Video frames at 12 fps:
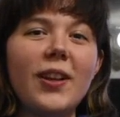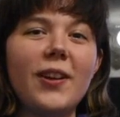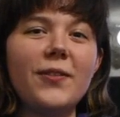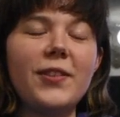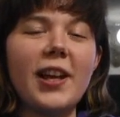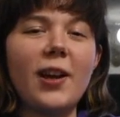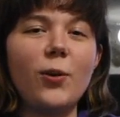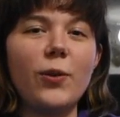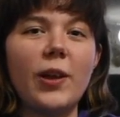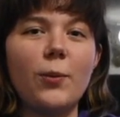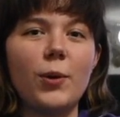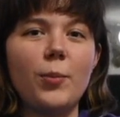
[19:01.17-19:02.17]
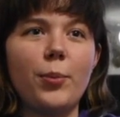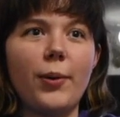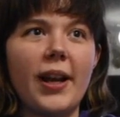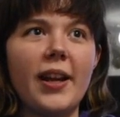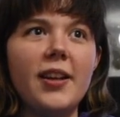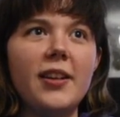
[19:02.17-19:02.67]
loved how they would
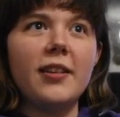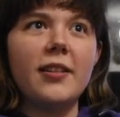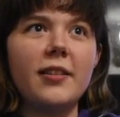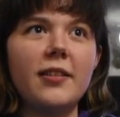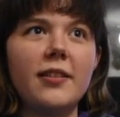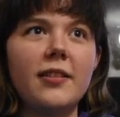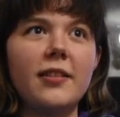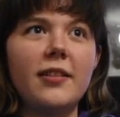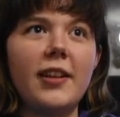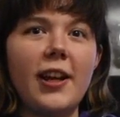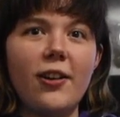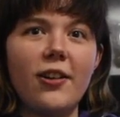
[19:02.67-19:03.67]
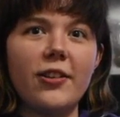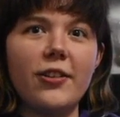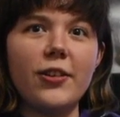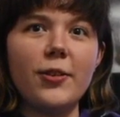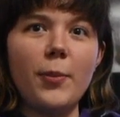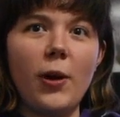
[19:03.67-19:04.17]
break
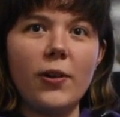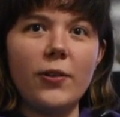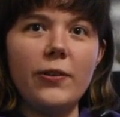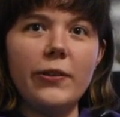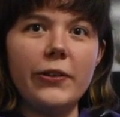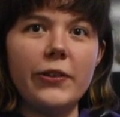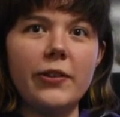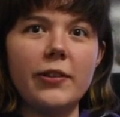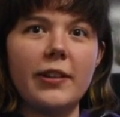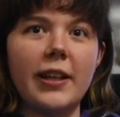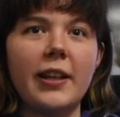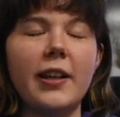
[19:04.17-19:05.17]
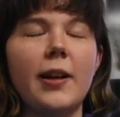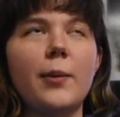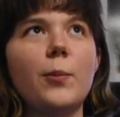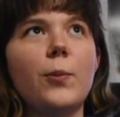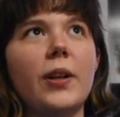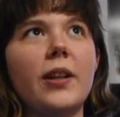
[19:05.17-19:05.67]
character models,
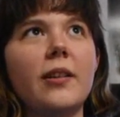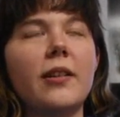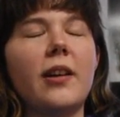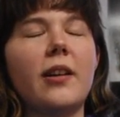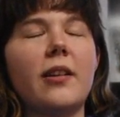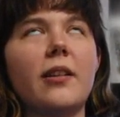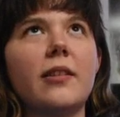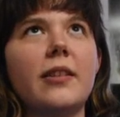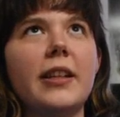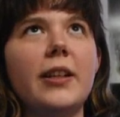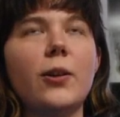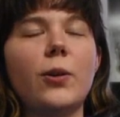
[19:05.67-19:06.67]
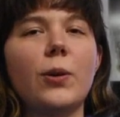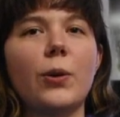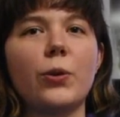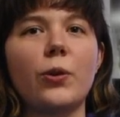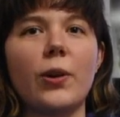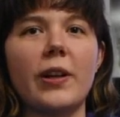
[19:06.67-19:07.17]
like when Leo
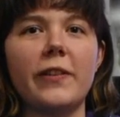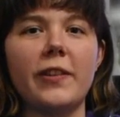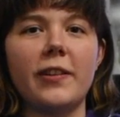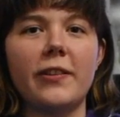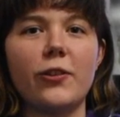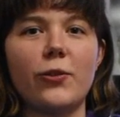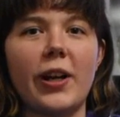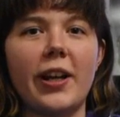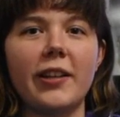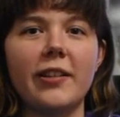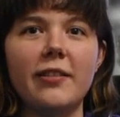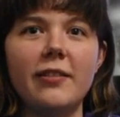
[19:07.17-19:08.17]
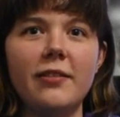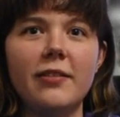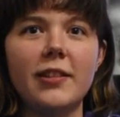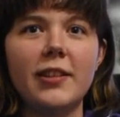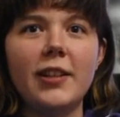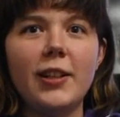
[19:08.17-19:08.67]
goes crazy in the dragon,
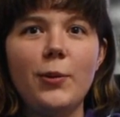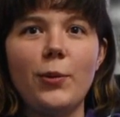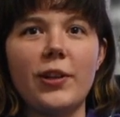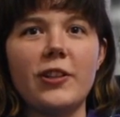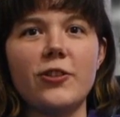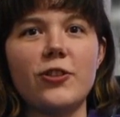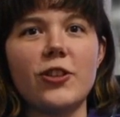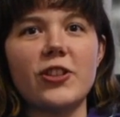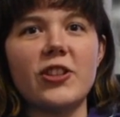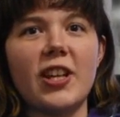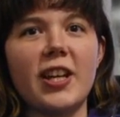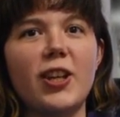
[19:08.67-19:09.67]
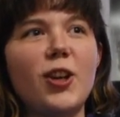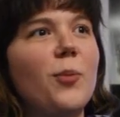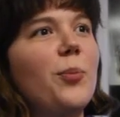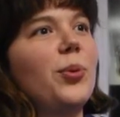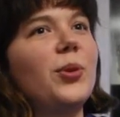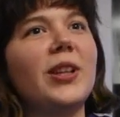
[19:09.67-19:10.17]
where he's just,
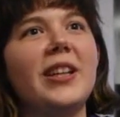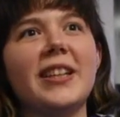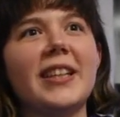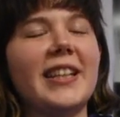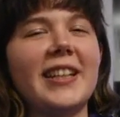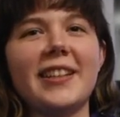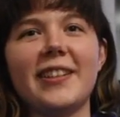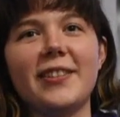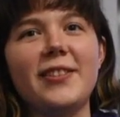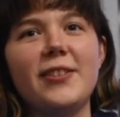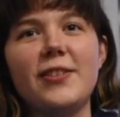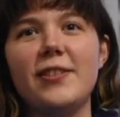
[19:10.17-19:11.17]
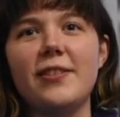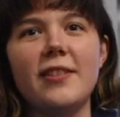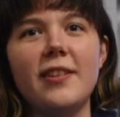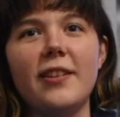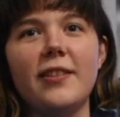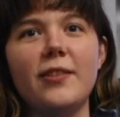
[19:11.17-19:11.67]
like, completely
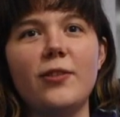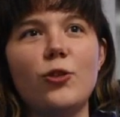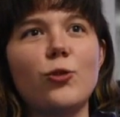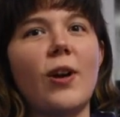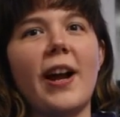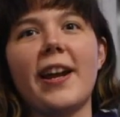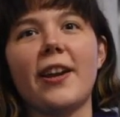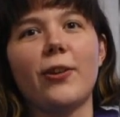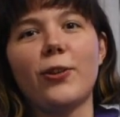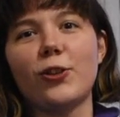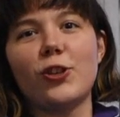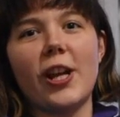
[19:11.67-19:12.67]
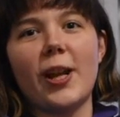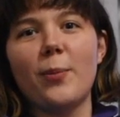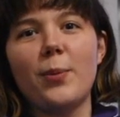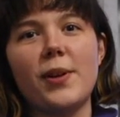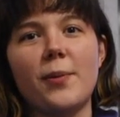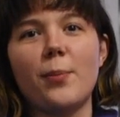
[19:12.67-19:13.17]
triangle
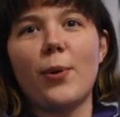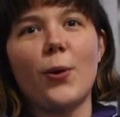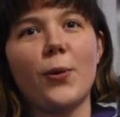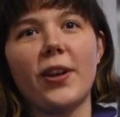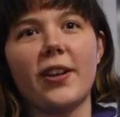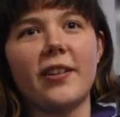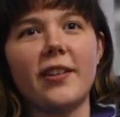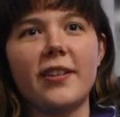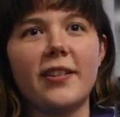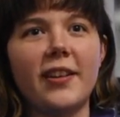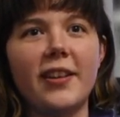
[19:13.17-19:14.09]
shaped and broken. And,